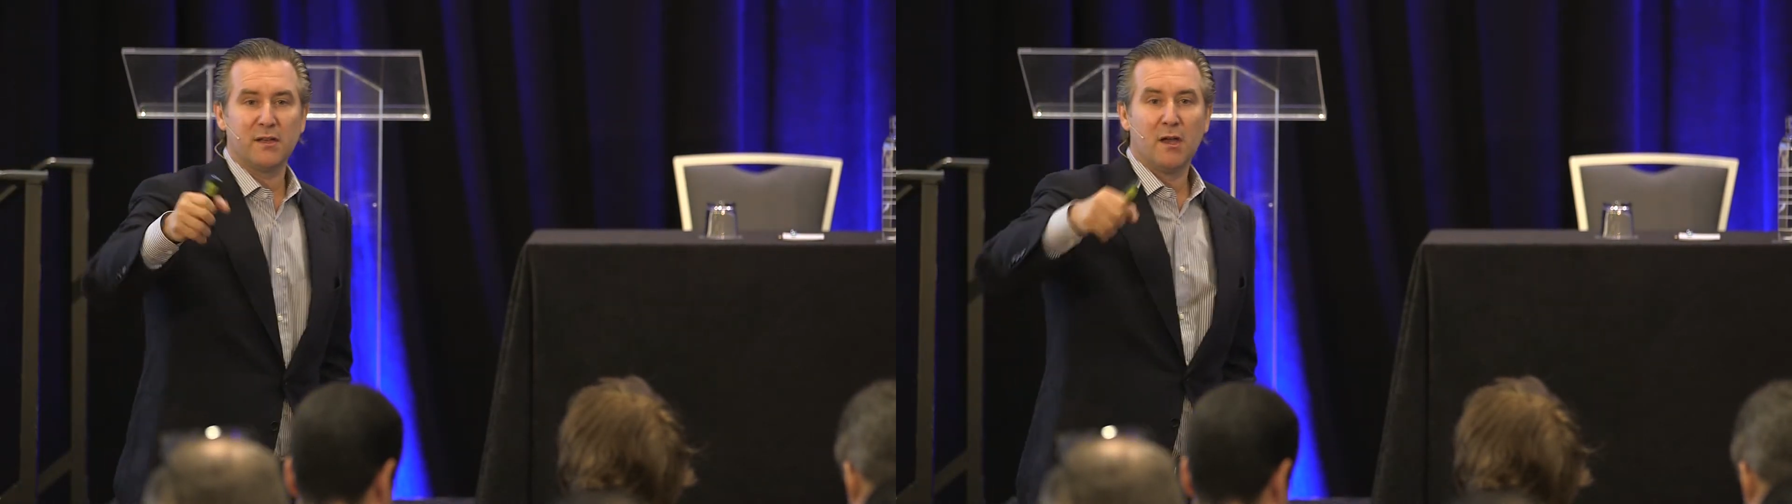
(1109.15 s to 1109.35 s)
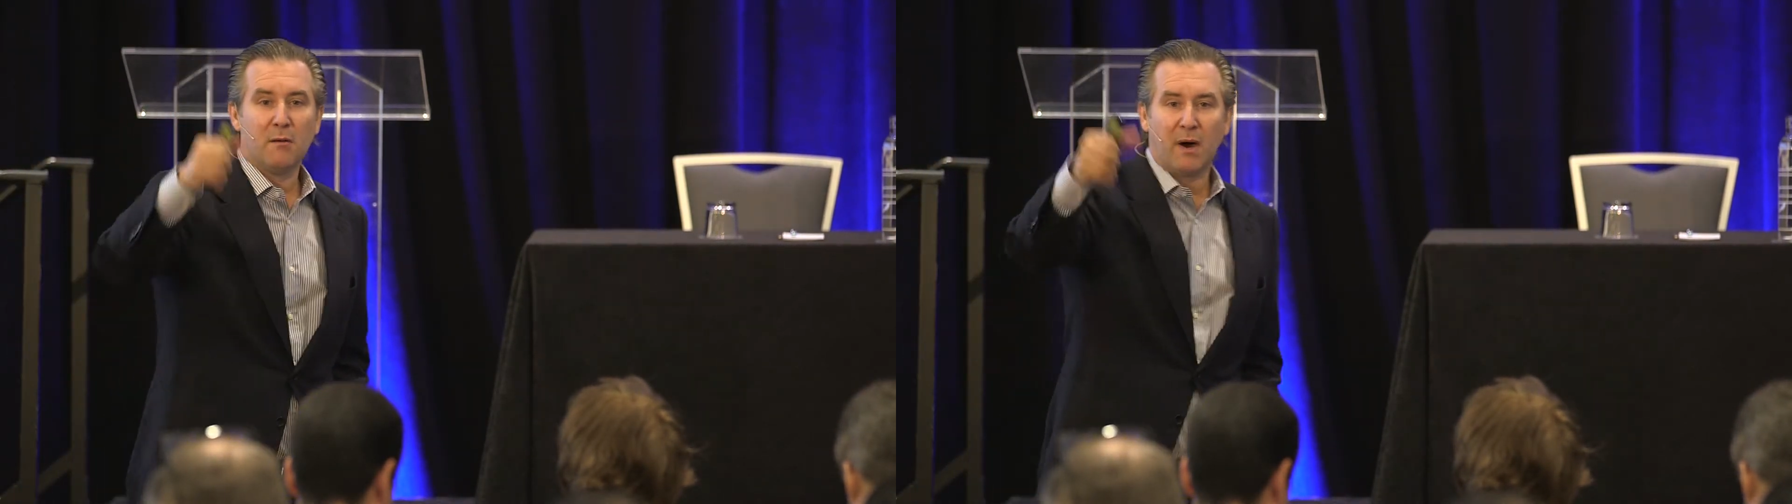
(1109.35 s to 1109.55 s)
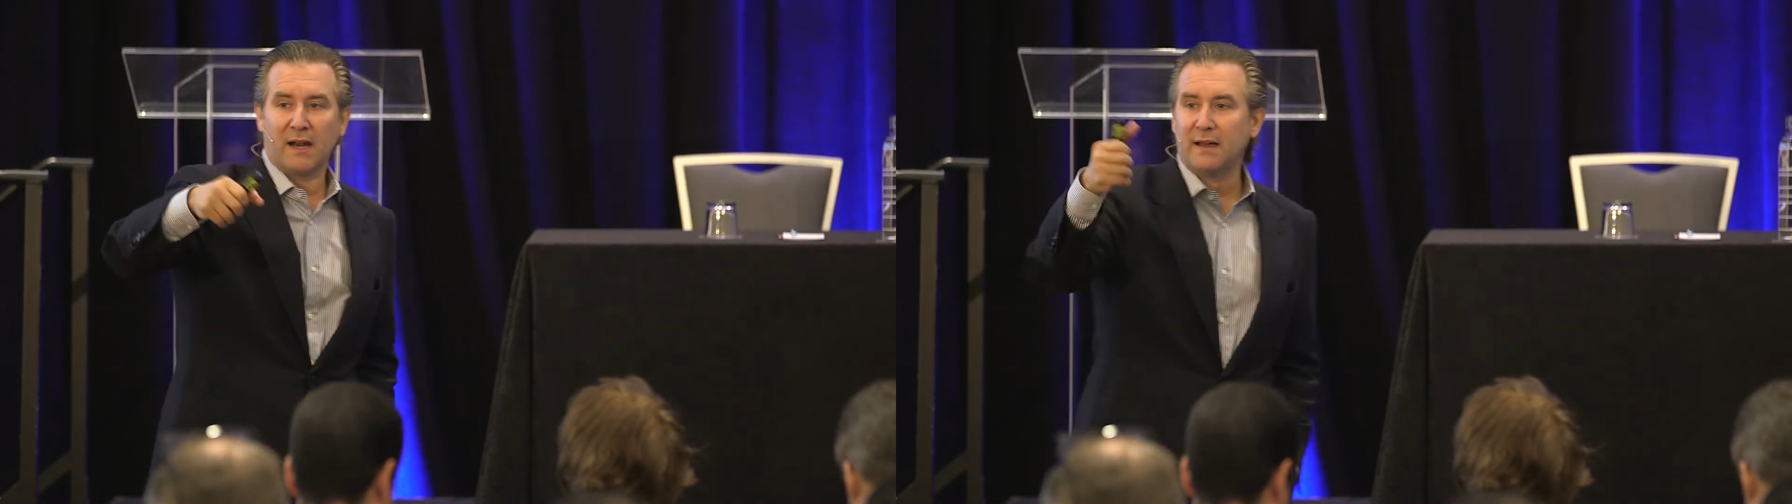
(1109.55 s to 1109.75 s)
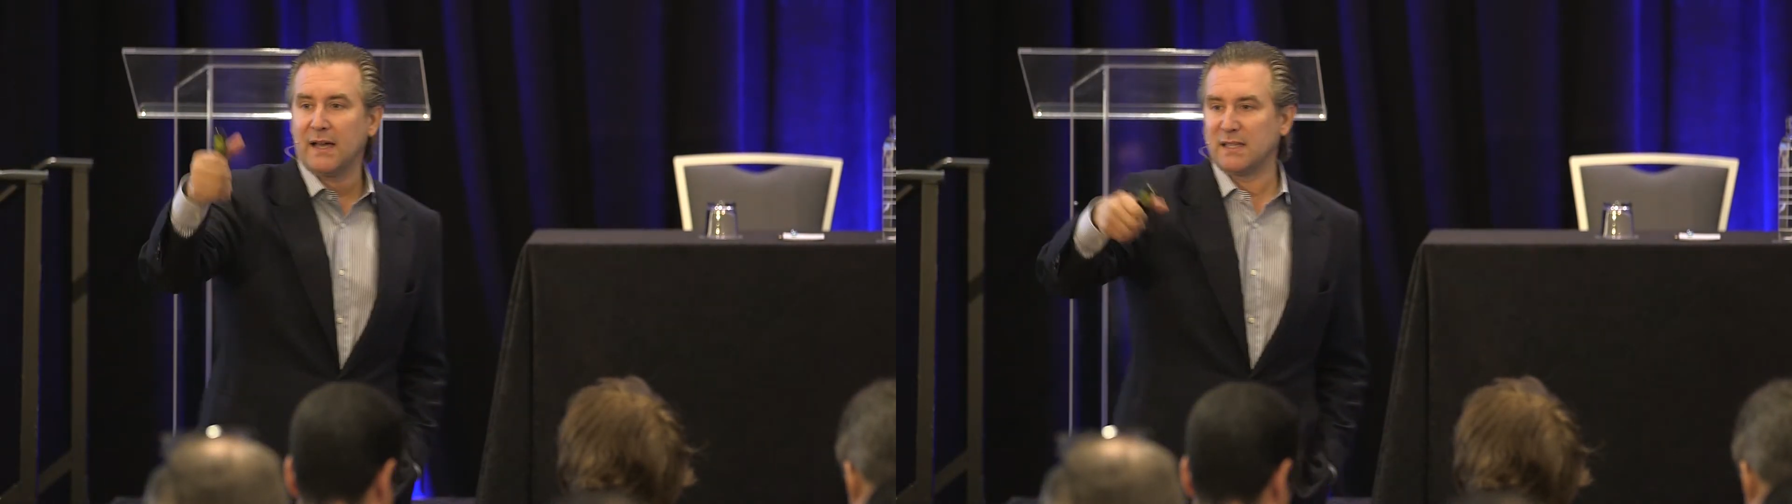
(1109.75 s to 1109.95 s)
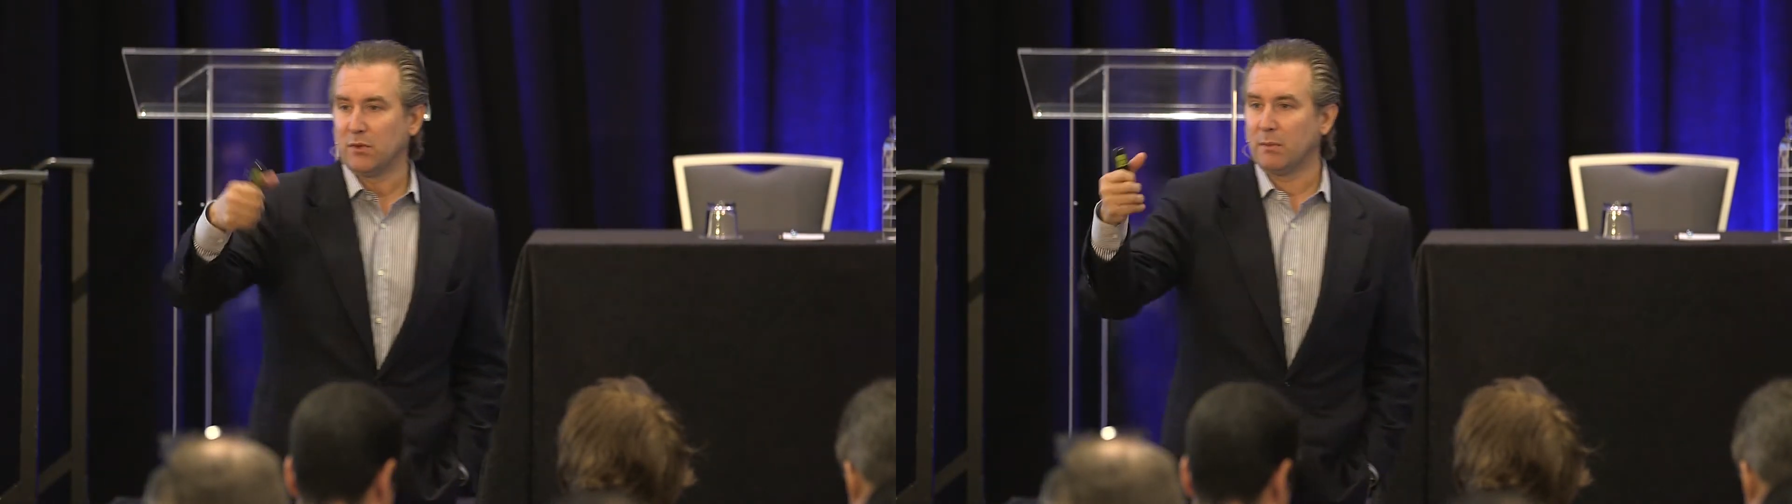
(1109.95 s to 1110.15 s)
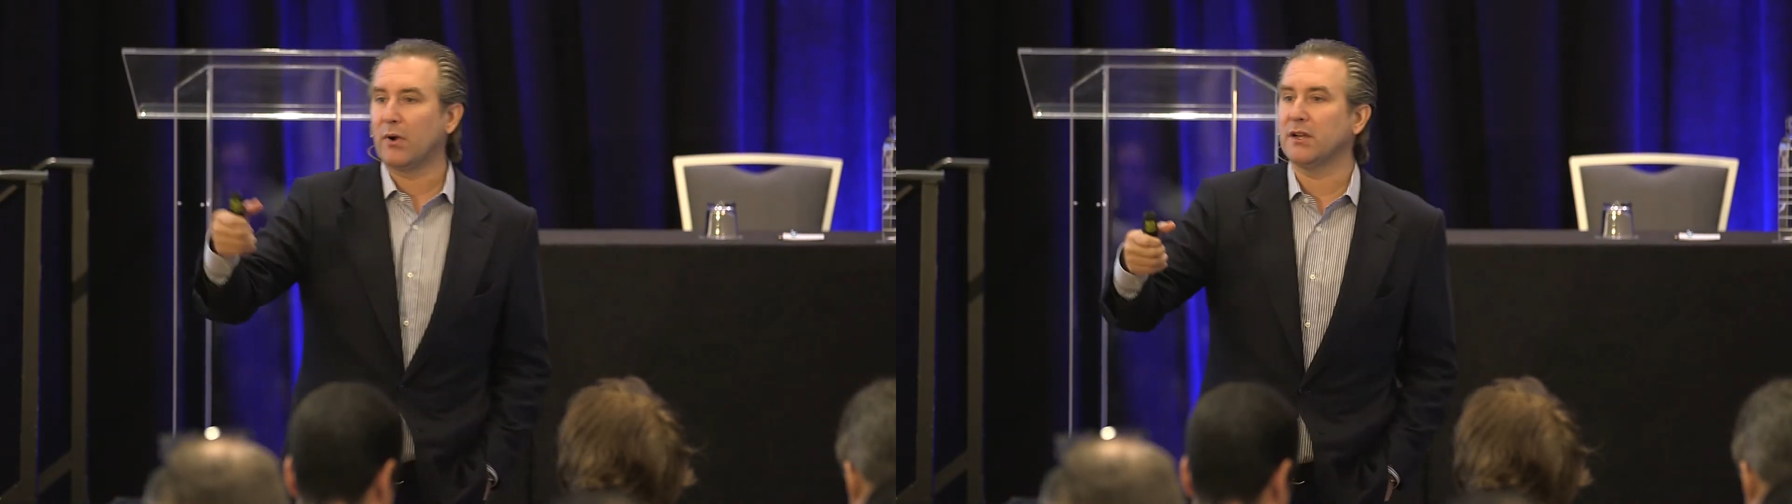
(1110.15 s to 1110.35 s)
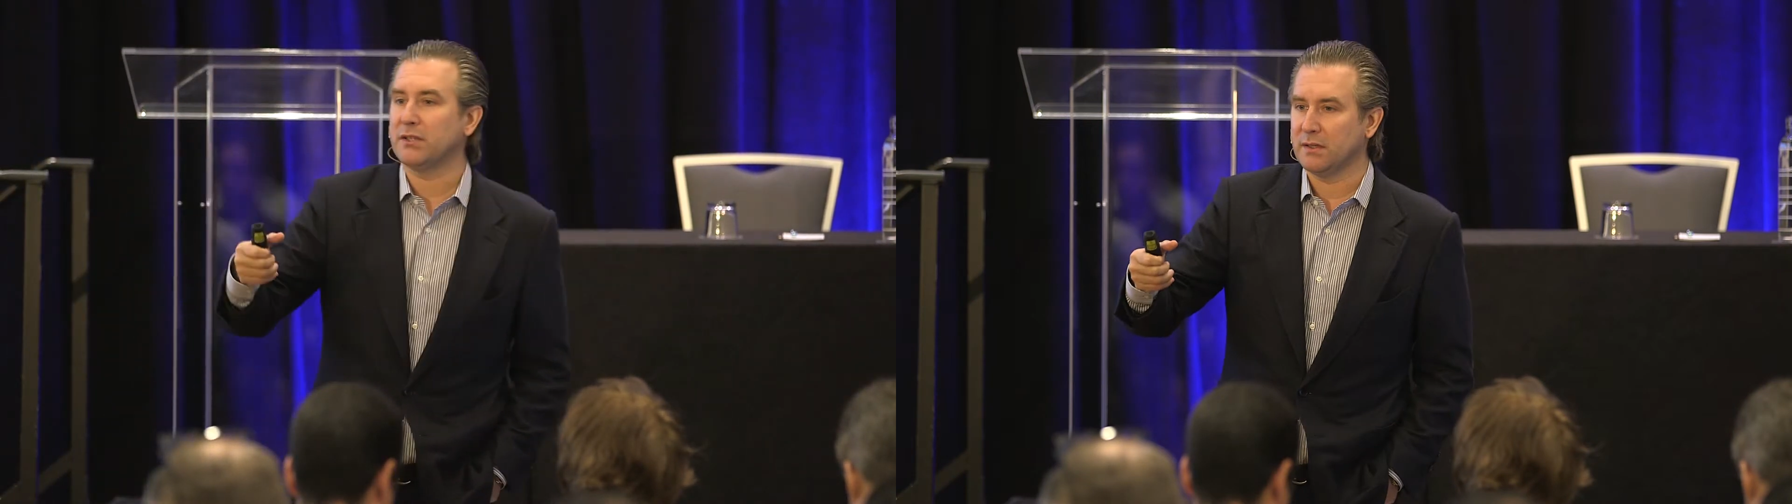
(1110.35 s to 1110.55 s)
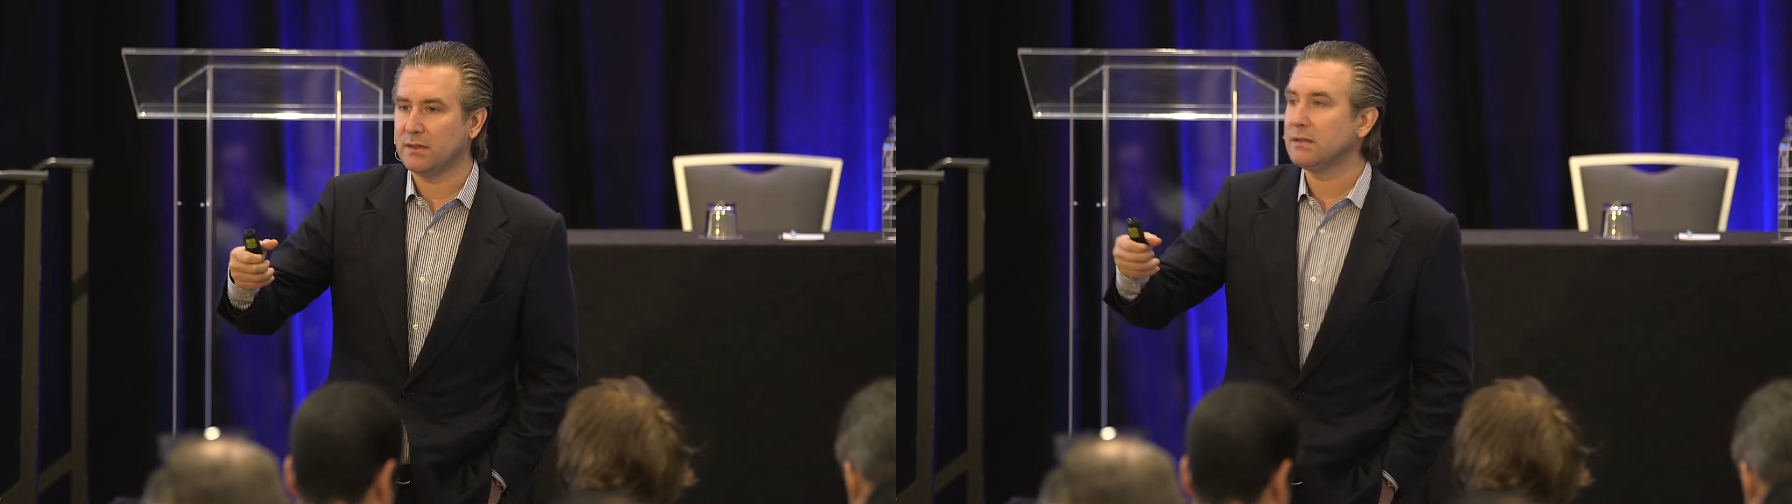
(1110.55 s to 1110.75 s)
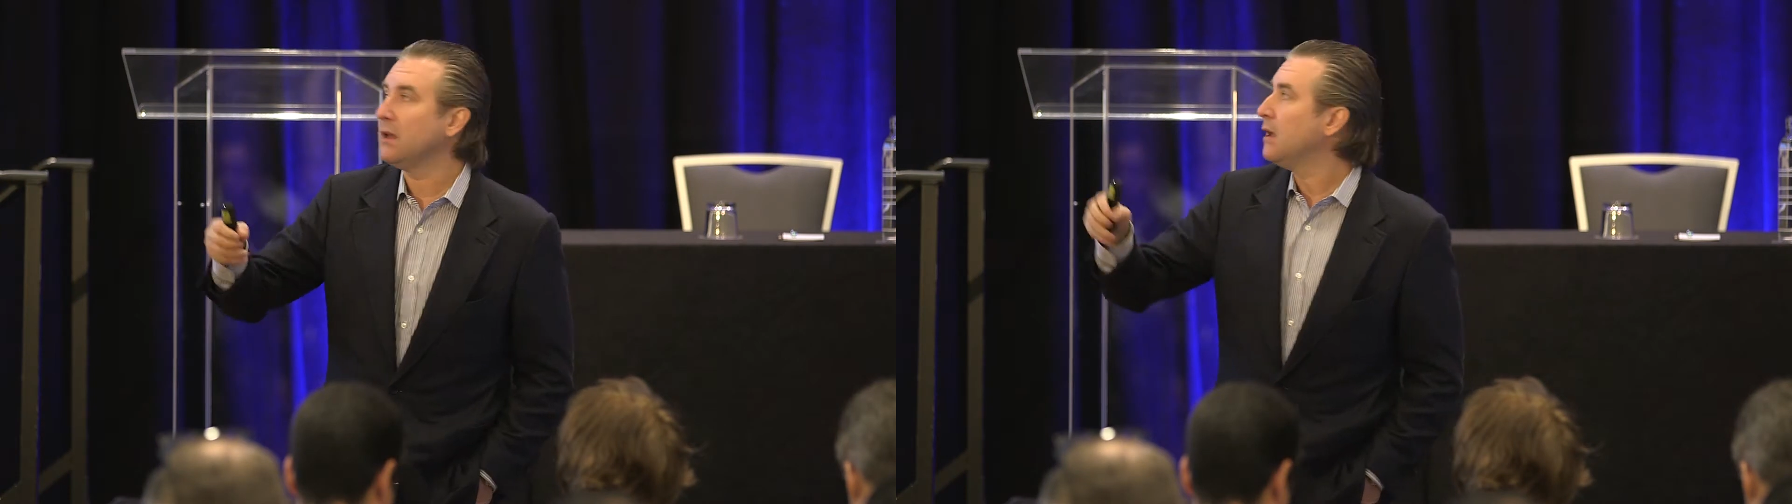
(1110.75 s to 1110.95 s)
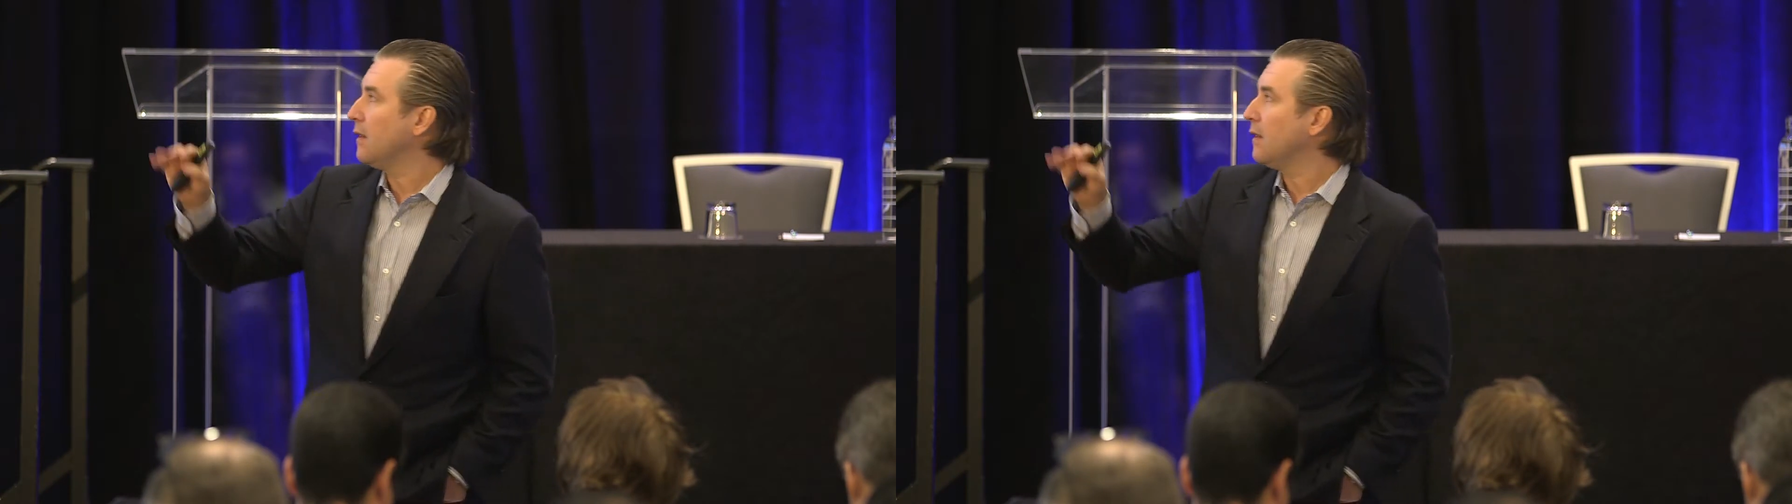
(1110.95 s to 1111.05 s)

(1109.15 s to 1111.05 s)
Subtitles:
as monetizable impressions.